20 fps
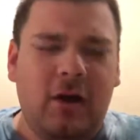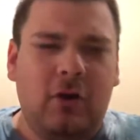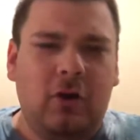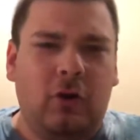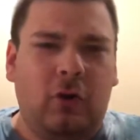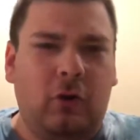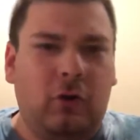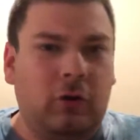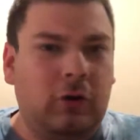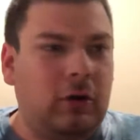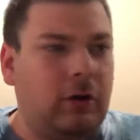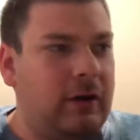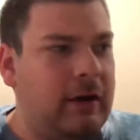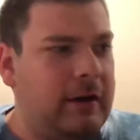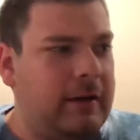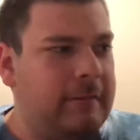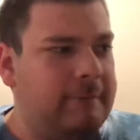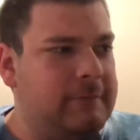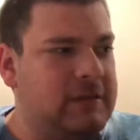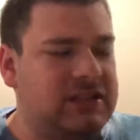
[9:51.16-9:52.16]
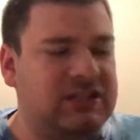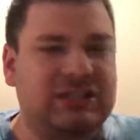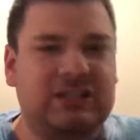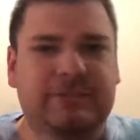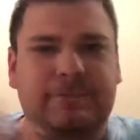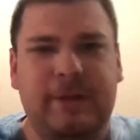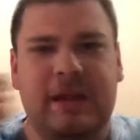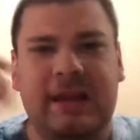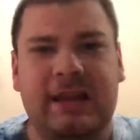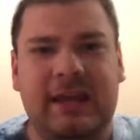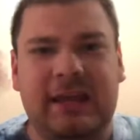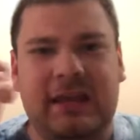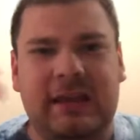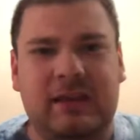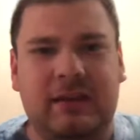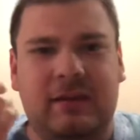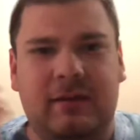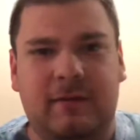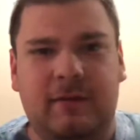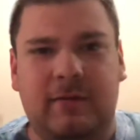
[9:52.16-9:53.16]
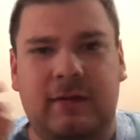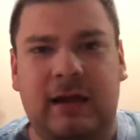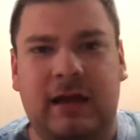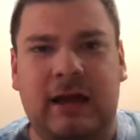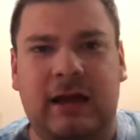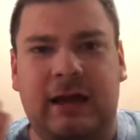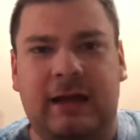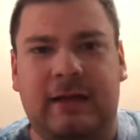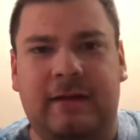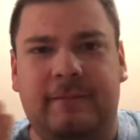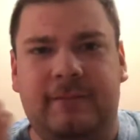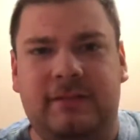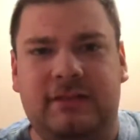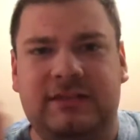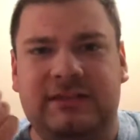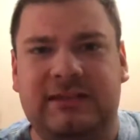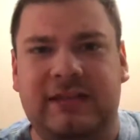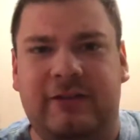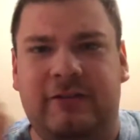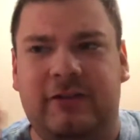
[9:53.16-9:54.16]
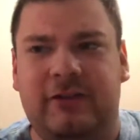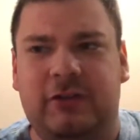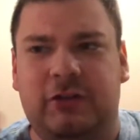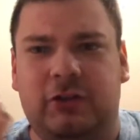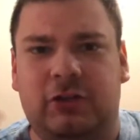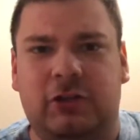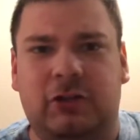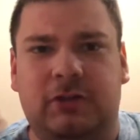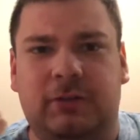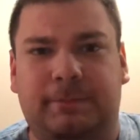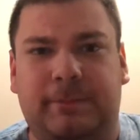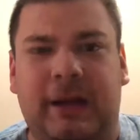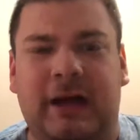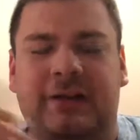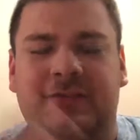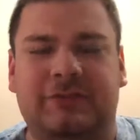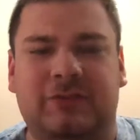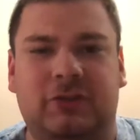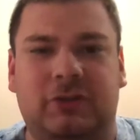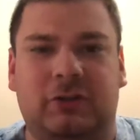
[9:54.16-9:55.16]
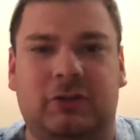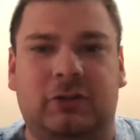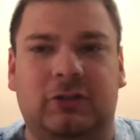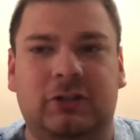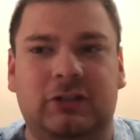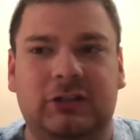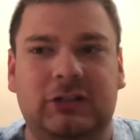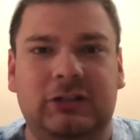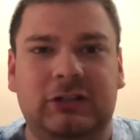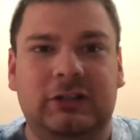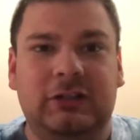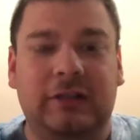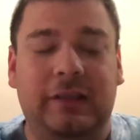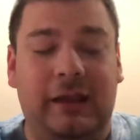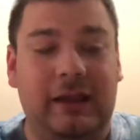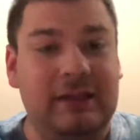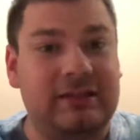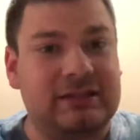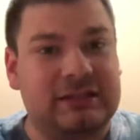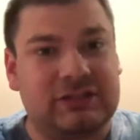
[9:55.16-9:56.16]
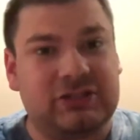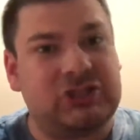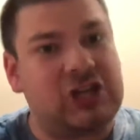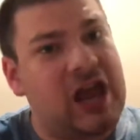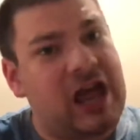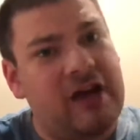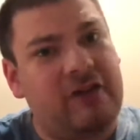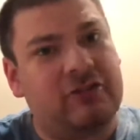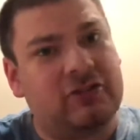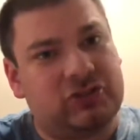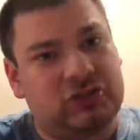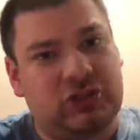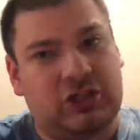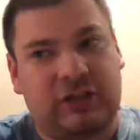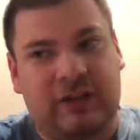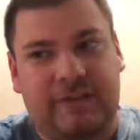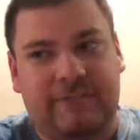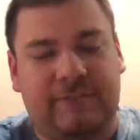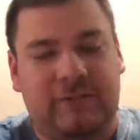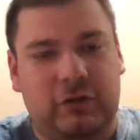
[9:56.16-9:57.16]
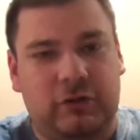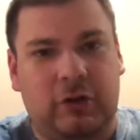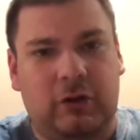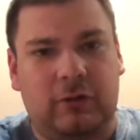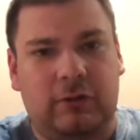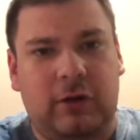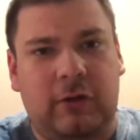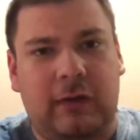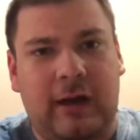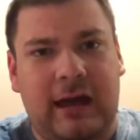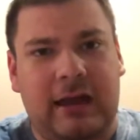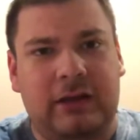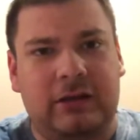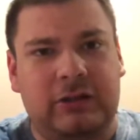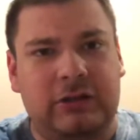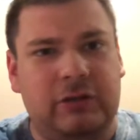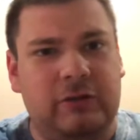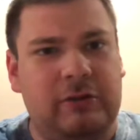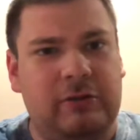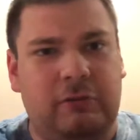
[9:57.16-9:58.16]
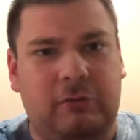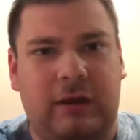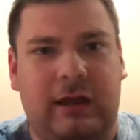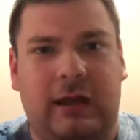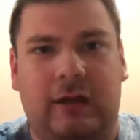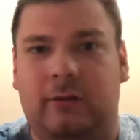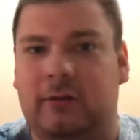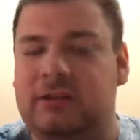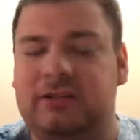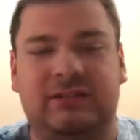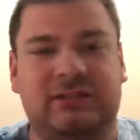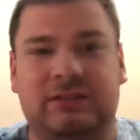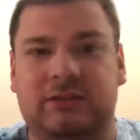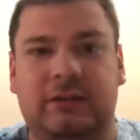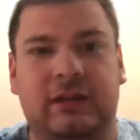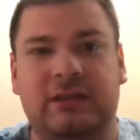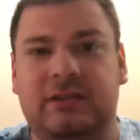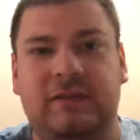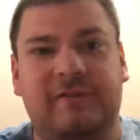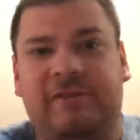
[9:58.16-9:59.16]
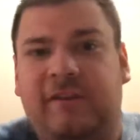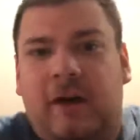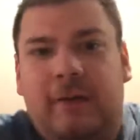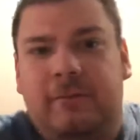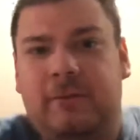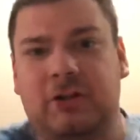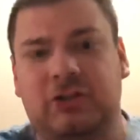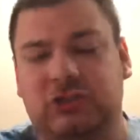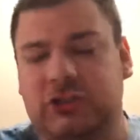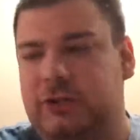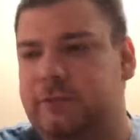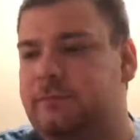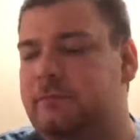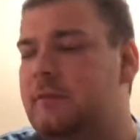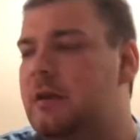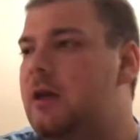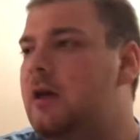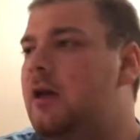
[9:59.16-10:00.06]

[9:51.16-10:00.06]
Or the spinning cylinder puzzle. It's challenging if you don't know how to do it well. It's a fun mission.